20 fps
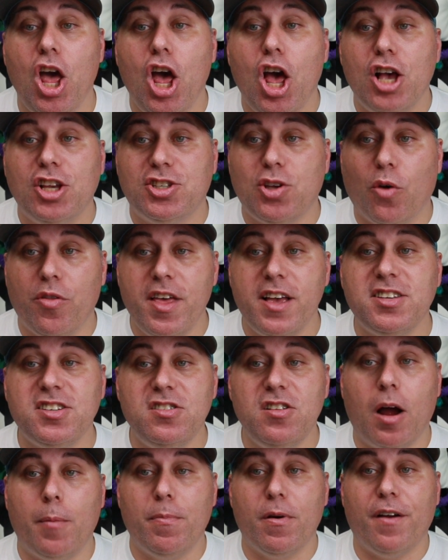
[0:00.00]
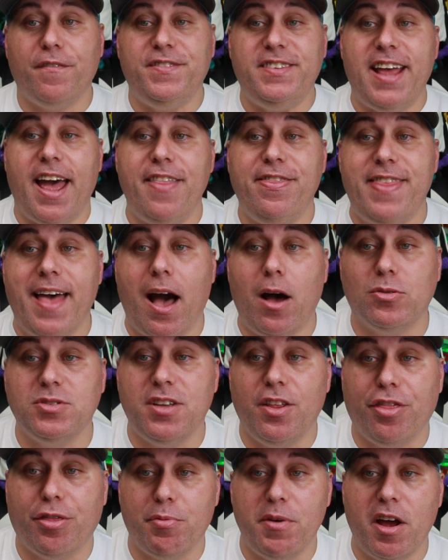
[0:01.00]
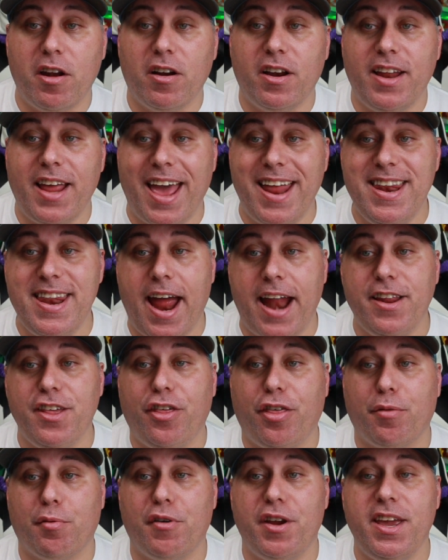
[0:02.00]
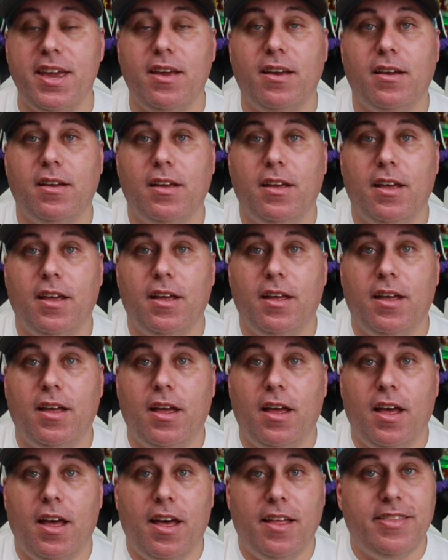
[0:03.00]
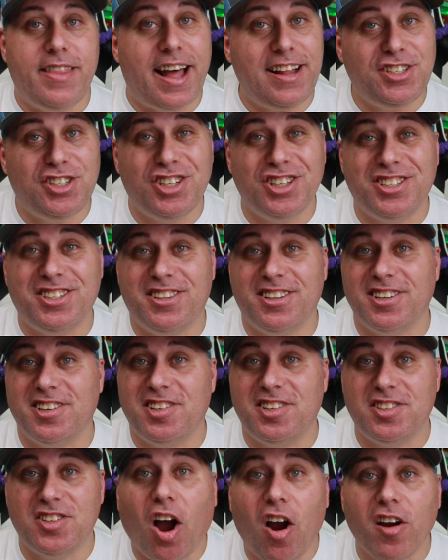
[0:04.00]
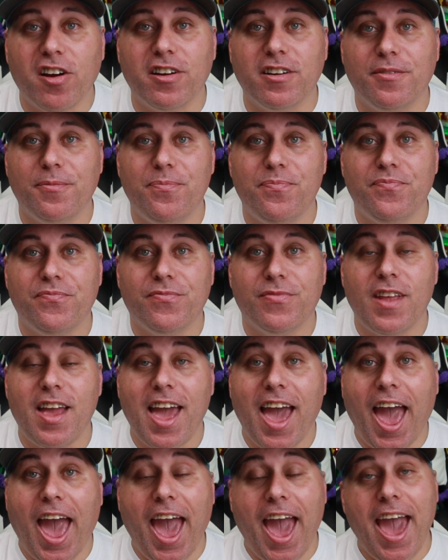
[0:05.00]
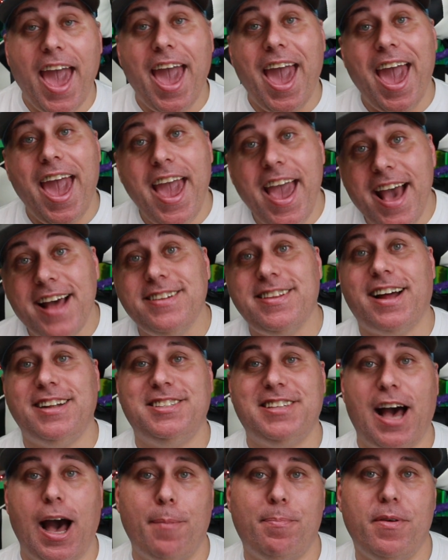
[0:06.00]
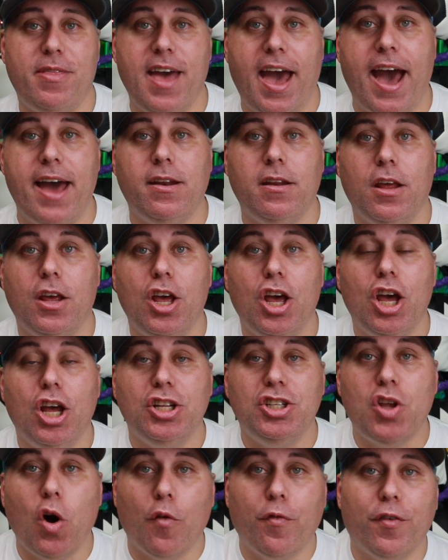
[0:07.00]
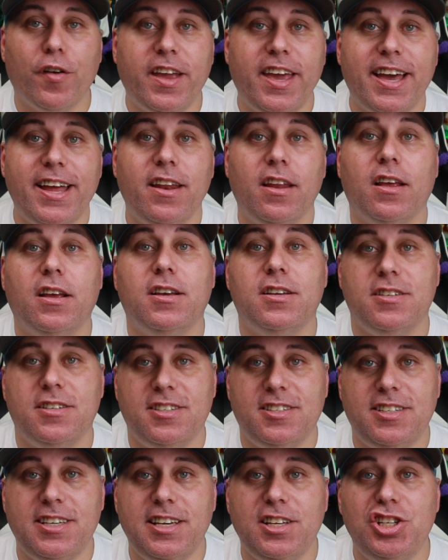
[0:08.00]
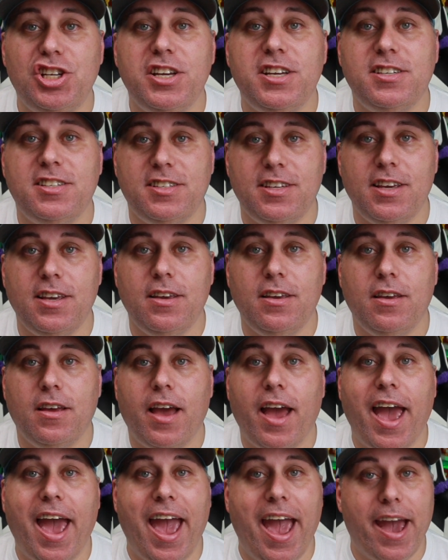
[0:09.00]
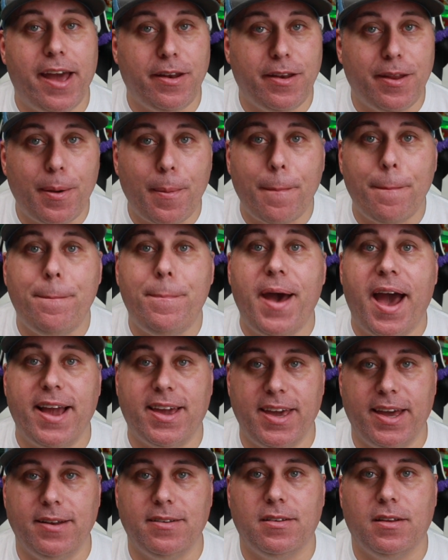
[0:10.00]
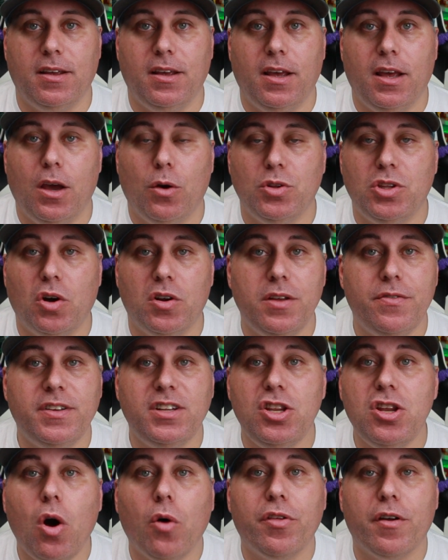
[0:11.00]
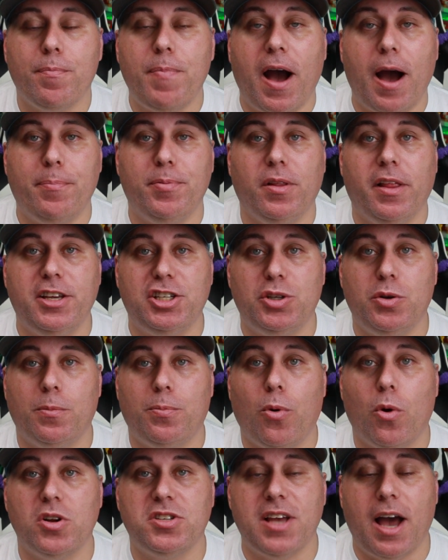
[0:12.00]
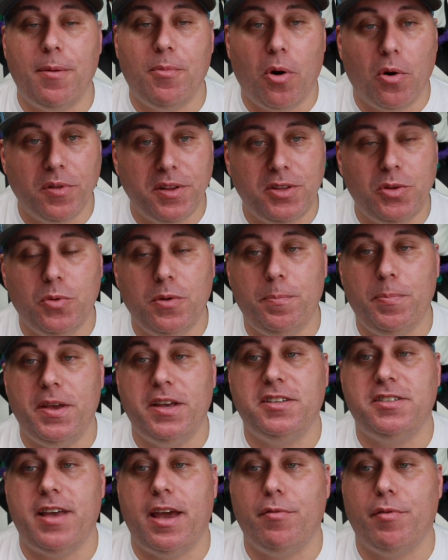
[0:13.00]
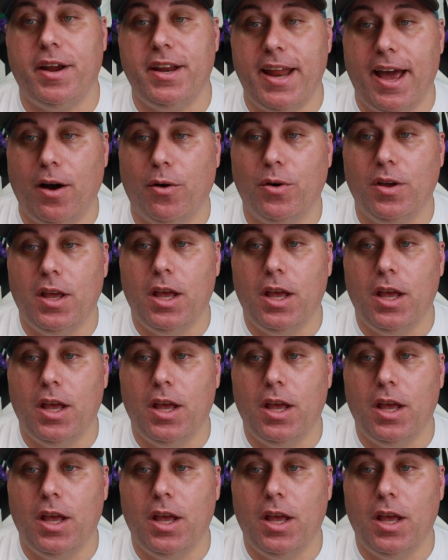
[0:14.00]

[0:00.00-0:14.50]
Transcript: So this number of 10,393, that's just the start. And on top of that, don't forget CGC and Beckett. Don't even know their population reports. I'm only doing PSA right now.